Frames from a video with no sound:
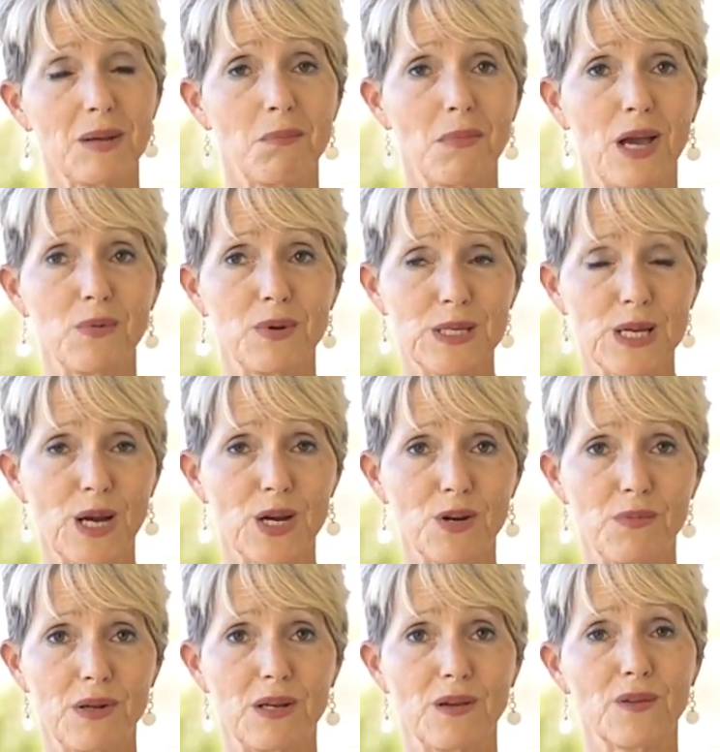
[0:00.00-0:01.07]
my
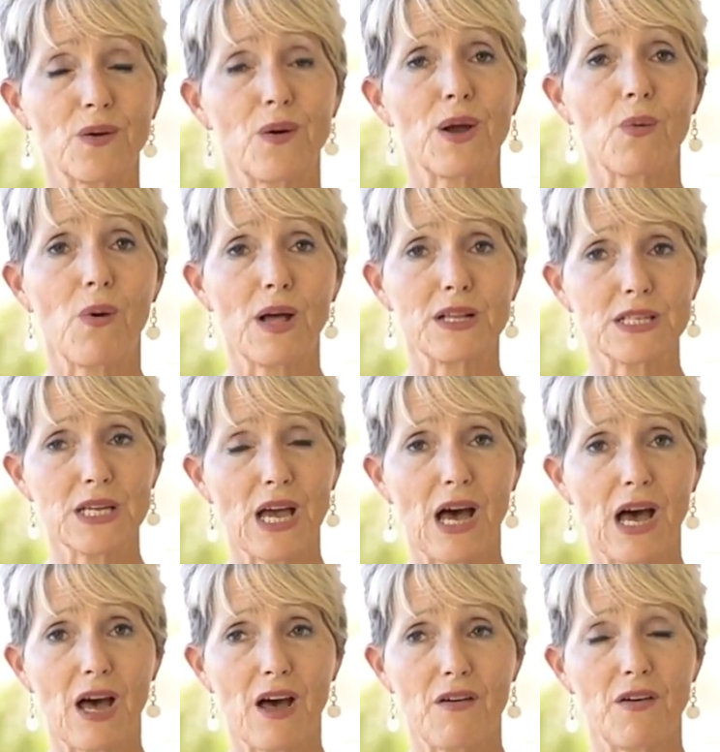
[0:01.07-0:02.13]
retirement. So I want to
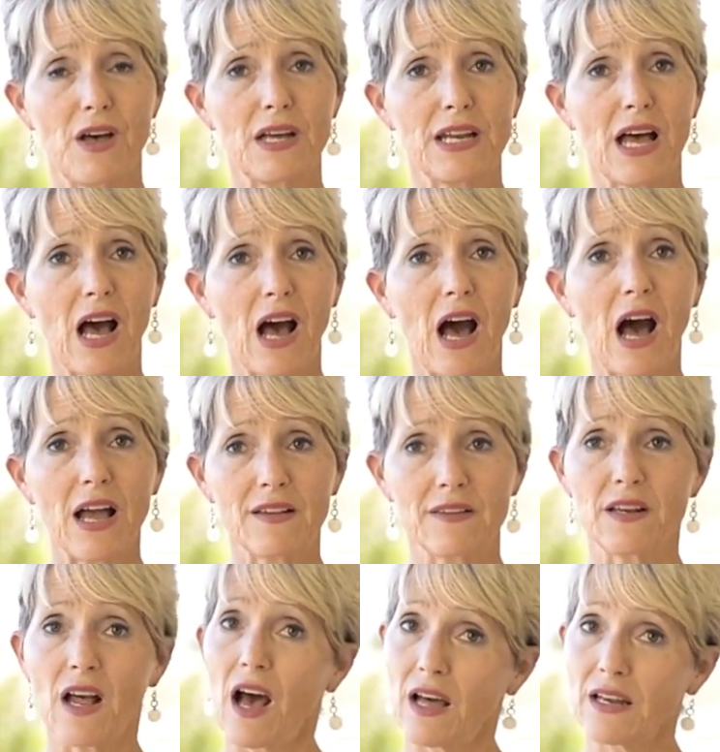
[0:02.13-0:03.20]
have it's an
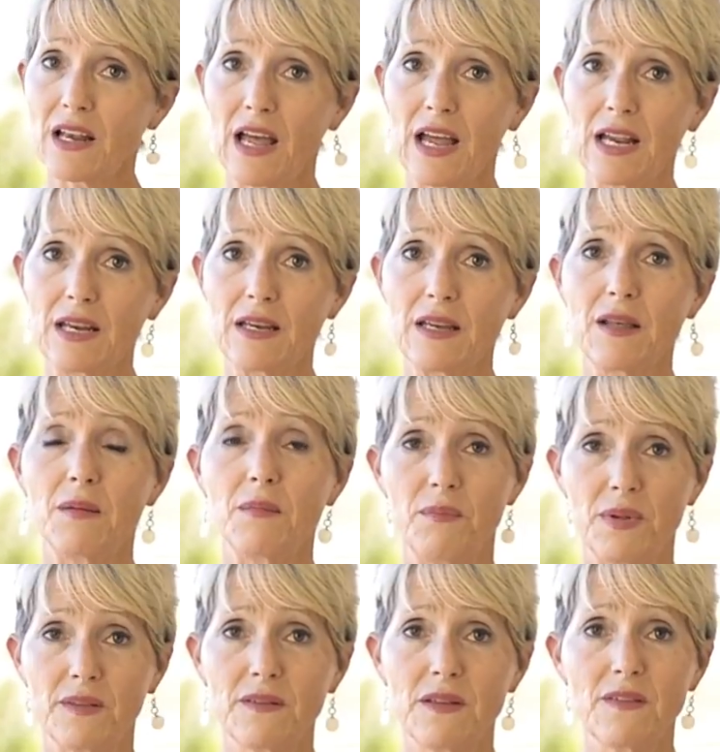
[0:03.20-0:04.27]
online
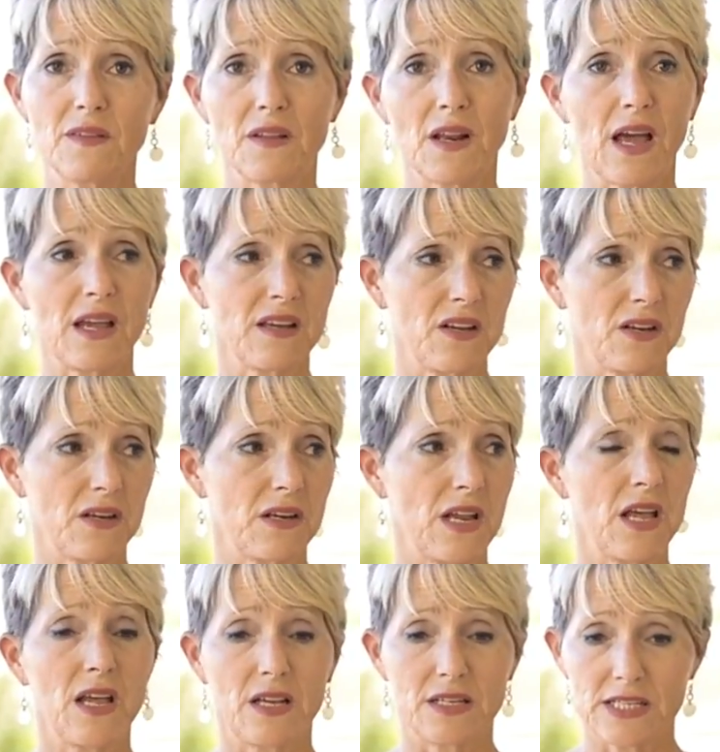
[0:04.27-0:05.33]
business that I can
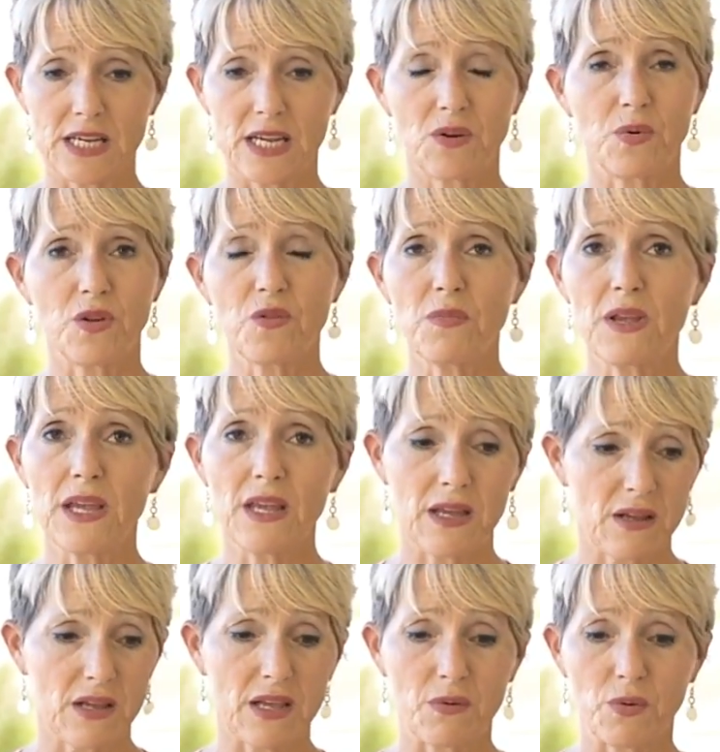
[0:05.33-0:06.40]
take with me
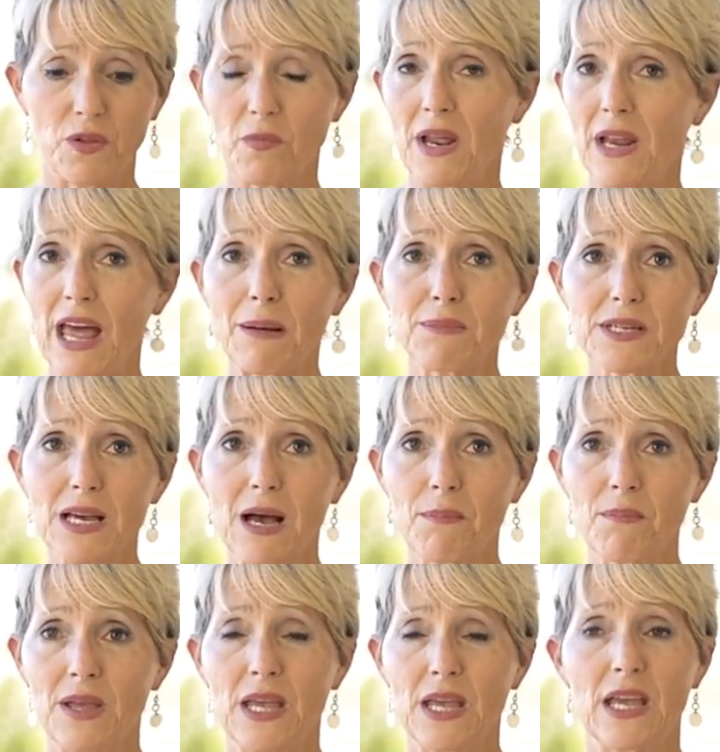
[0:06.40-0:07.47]
with my laptop,
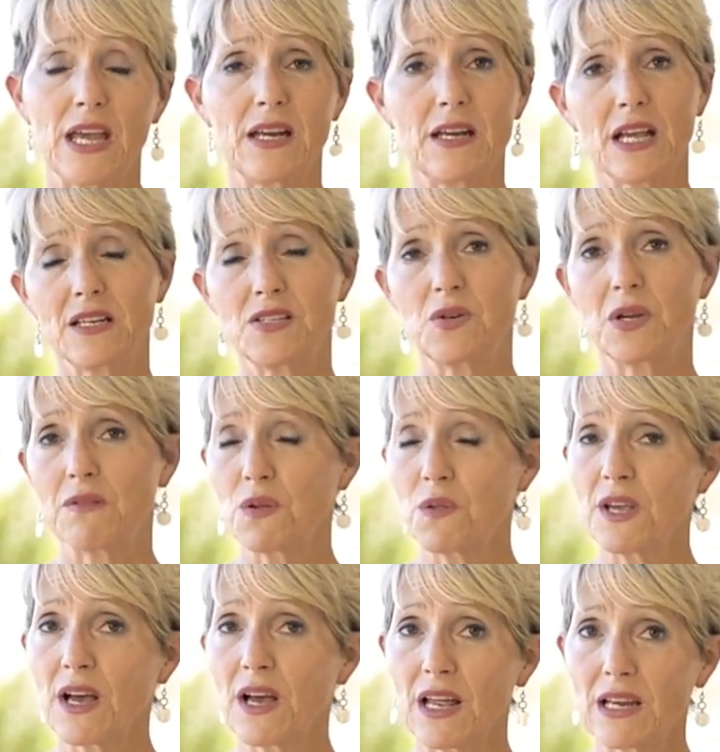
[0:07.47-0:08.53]
and I can do
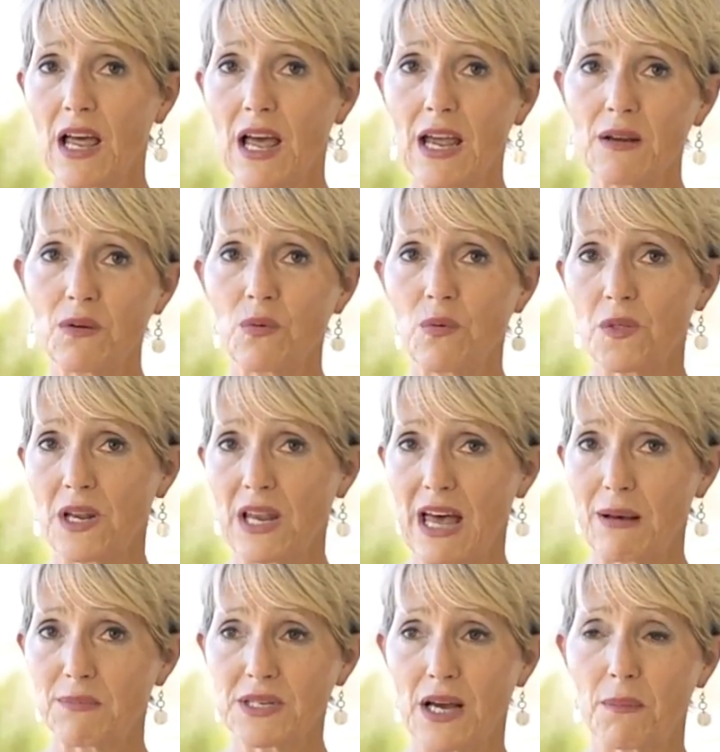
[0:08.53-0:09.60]
everything online with a
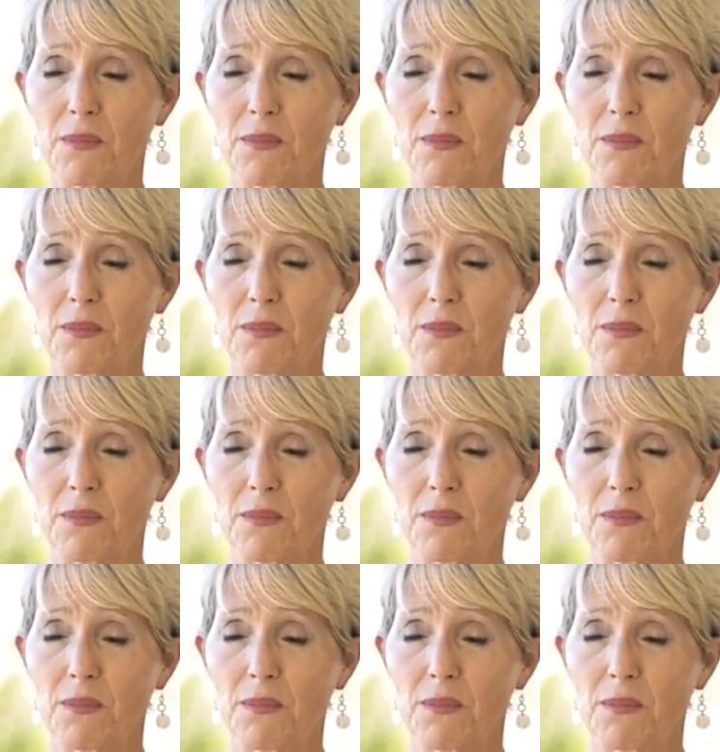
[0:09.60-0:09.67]
laptop.